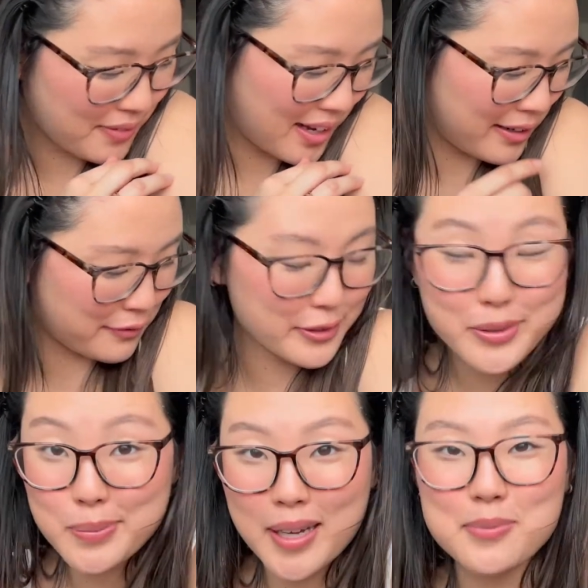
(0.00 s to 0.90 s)
I have
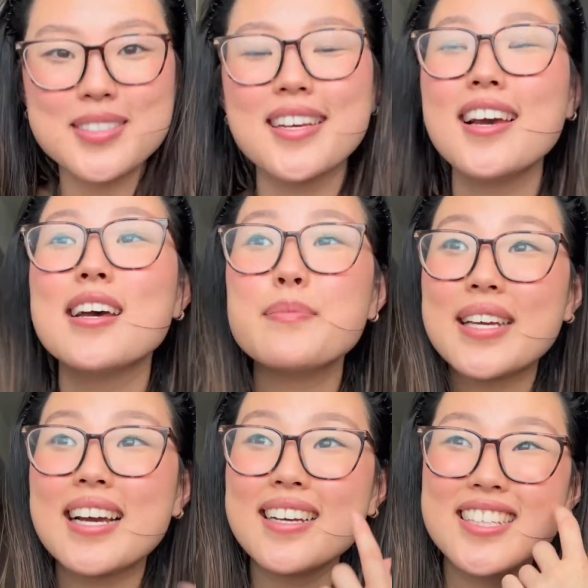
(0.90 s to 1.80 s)
goosebumps
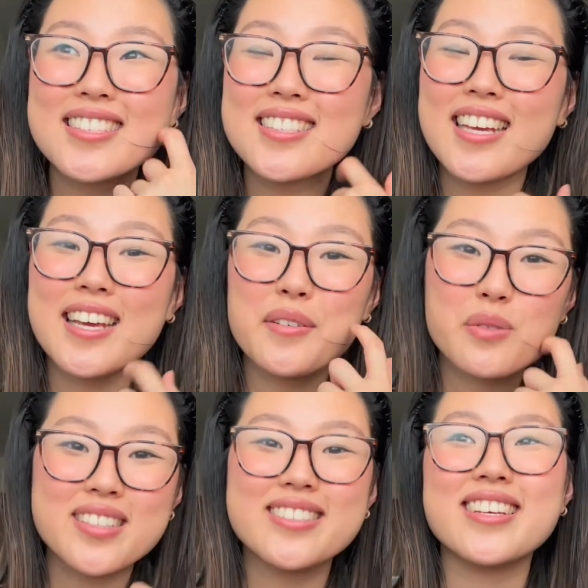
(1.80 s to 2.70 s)
because it
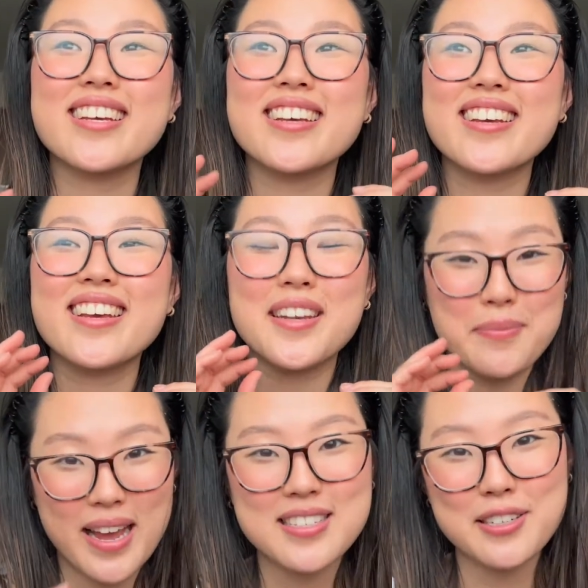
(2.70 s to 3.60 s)
was an
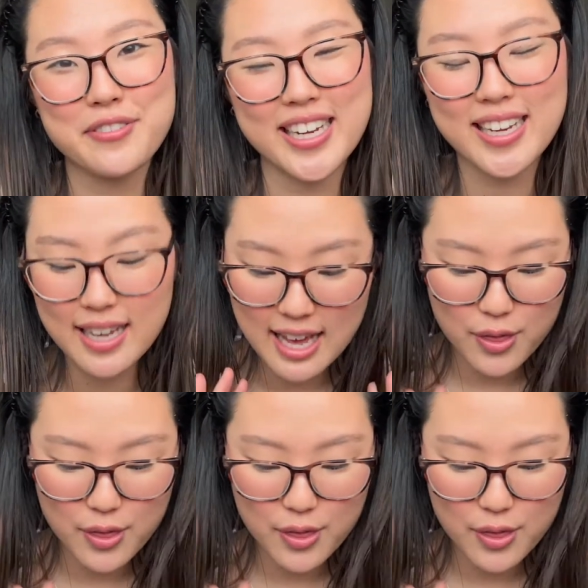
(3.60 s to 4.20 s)
amazing read.